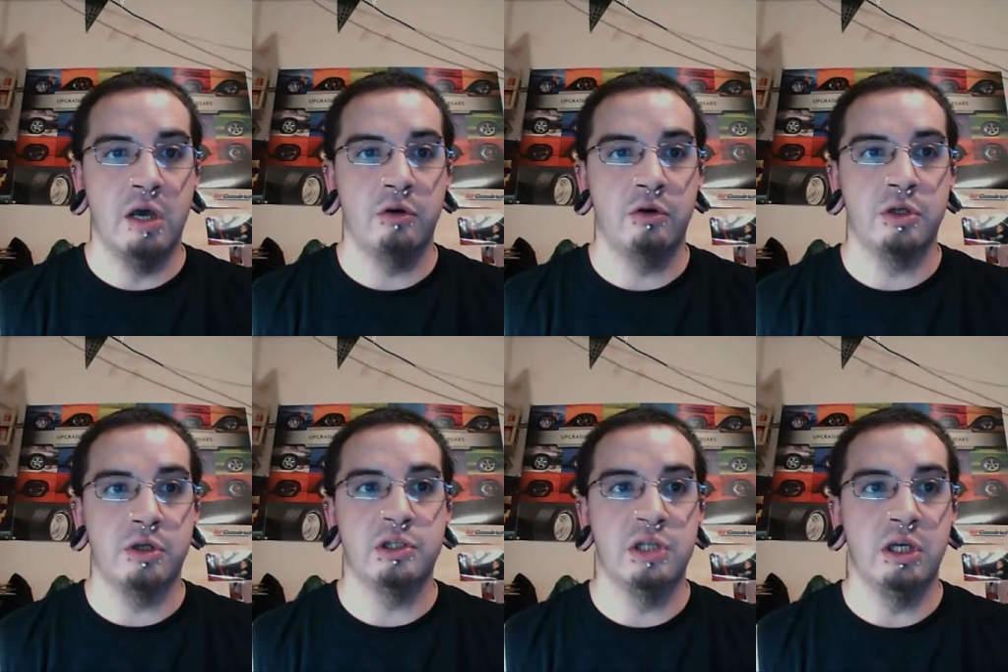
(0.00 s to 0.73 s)
you can
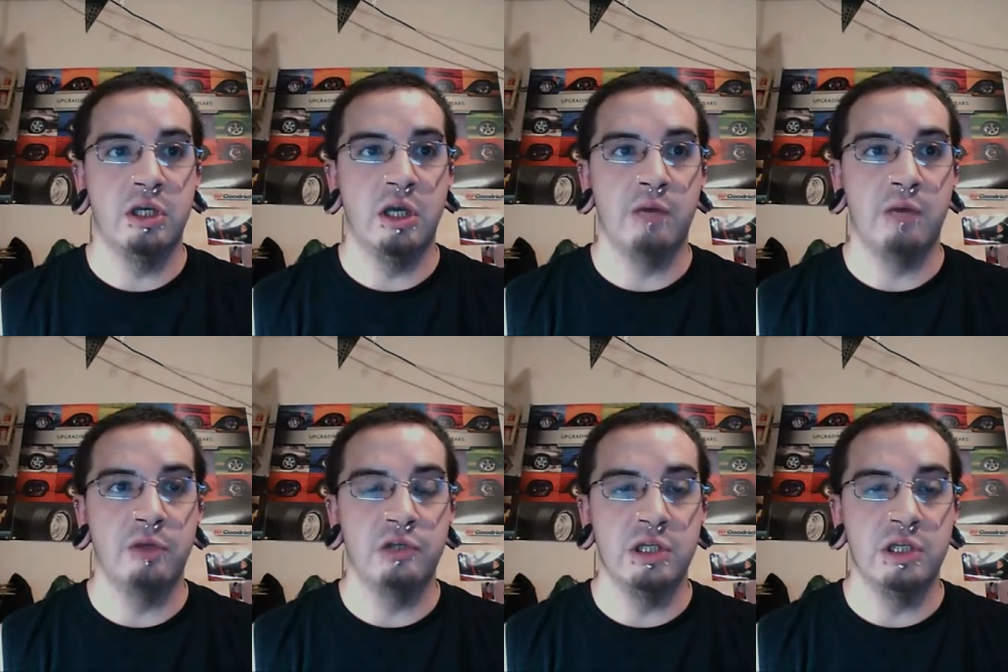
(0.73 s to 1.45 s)
see I'm
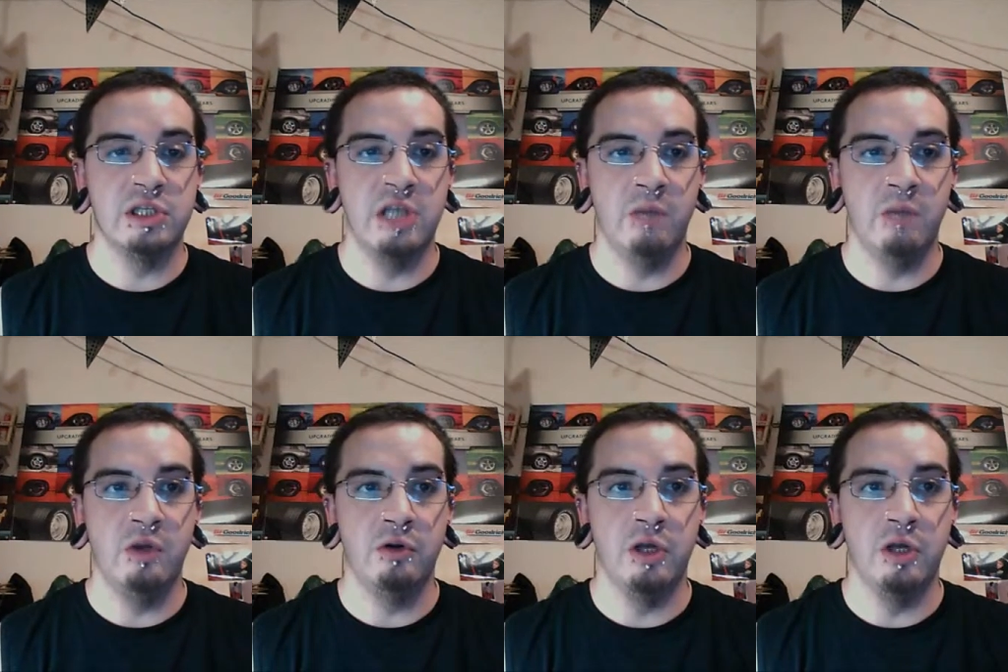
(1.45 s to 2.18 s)
using the same
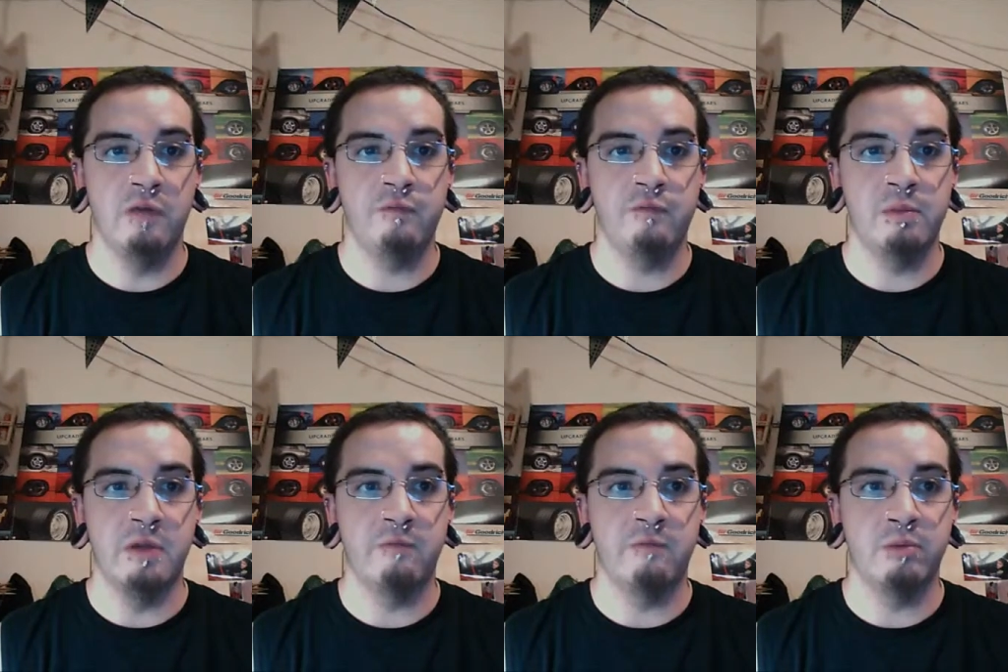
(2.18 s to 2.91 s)
unit from
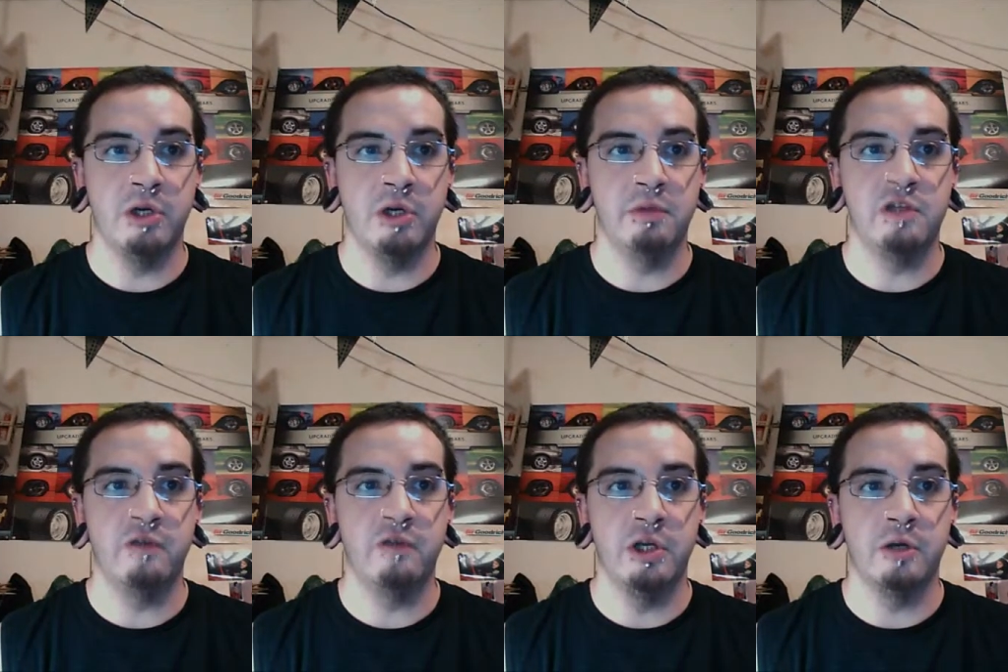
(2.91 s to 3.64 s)
the previous
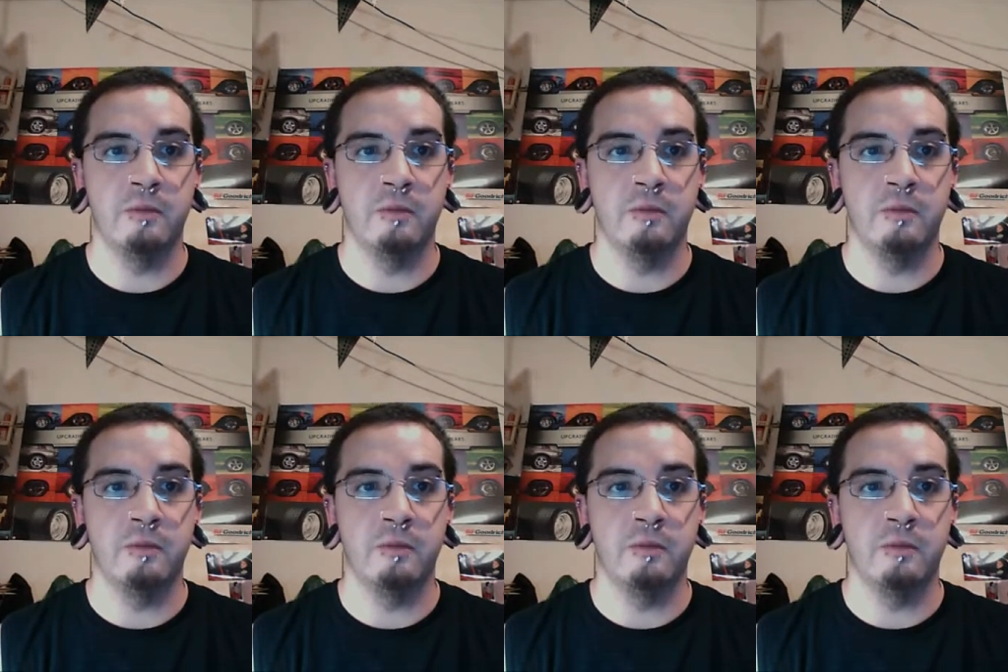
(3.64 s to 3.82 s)
video.